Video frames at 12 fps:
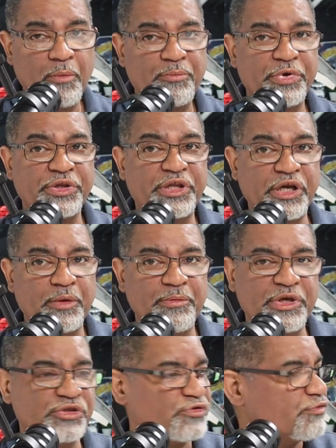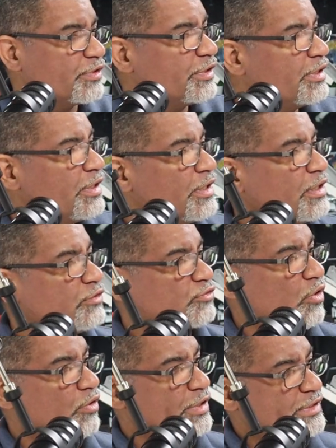Printing on Main Street.
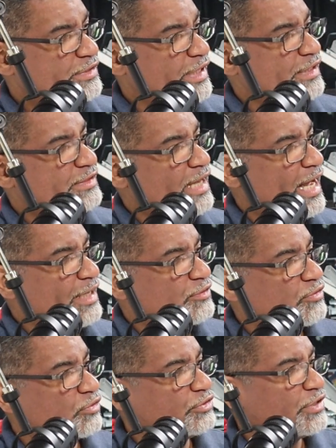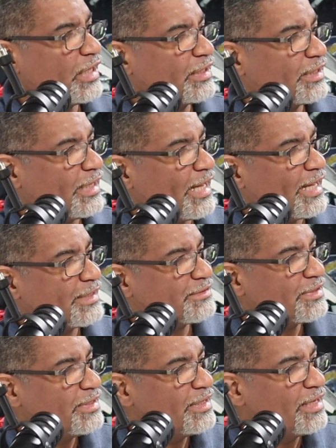So he says, I took John
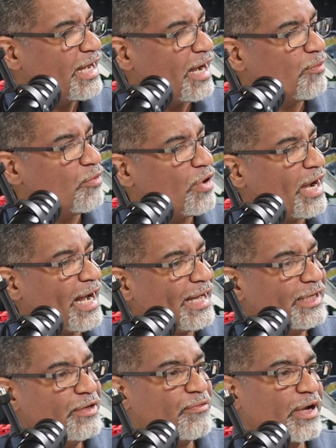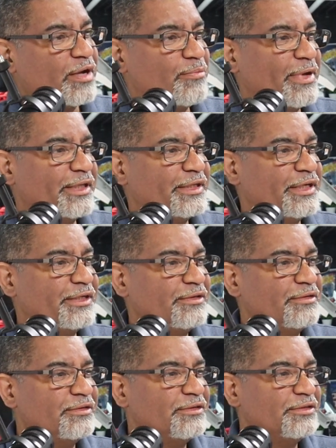class. I will highly recommend it.
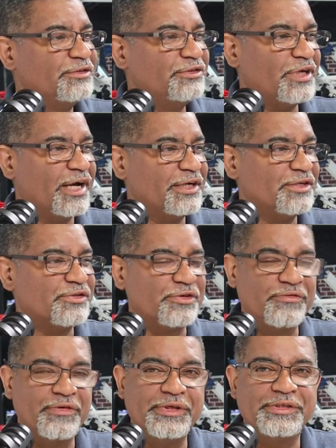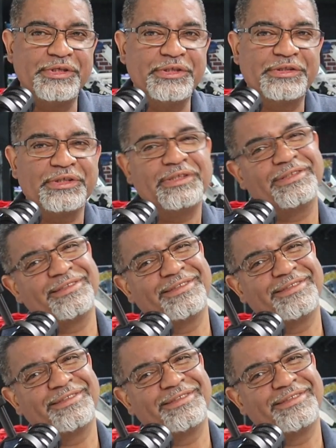John is a great teacher.